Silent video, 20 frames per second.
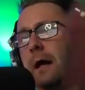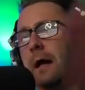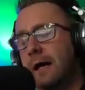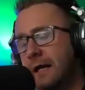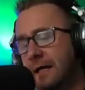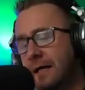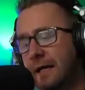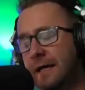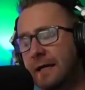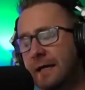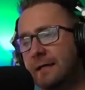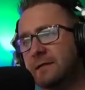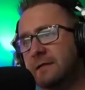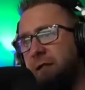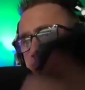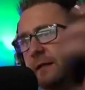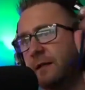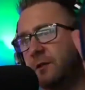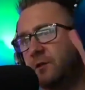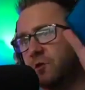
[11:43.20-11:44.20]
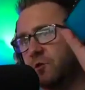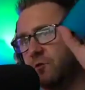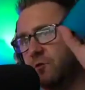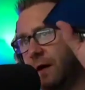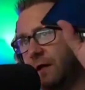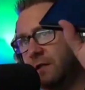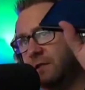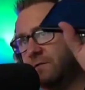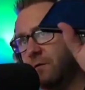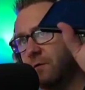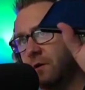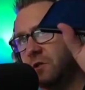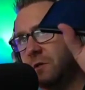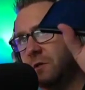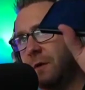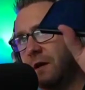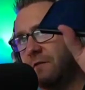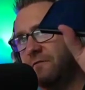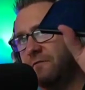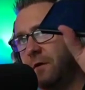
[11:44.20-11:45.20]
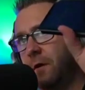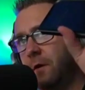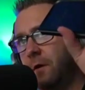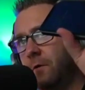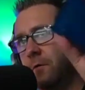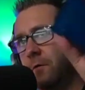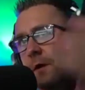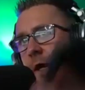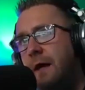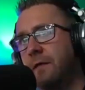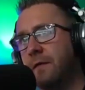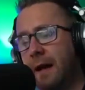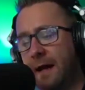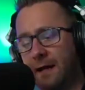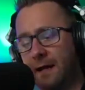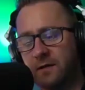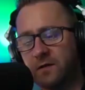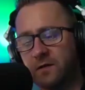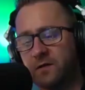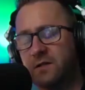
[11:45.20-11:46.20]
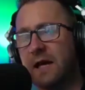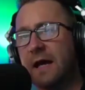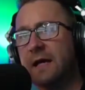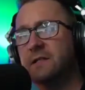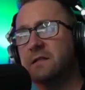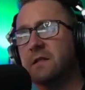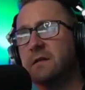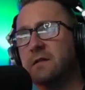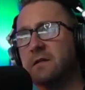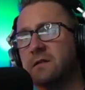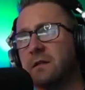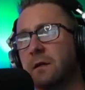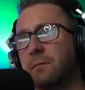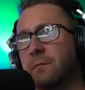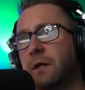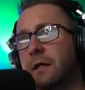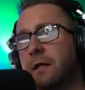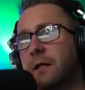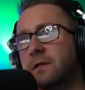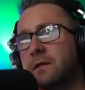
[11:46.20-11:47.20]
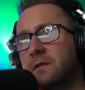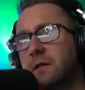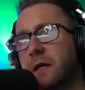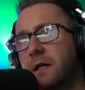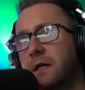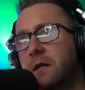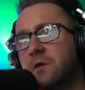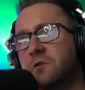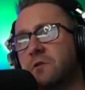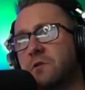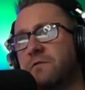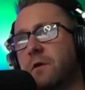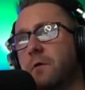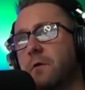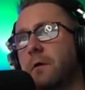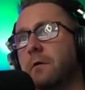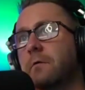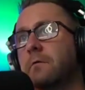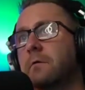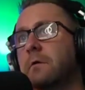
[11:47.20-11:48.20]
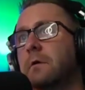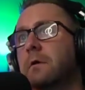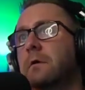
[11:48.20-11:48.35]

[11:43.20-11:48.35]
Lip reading: I can instantly transfer it to my phone and then I can just text it to somebody and say, here's your photo.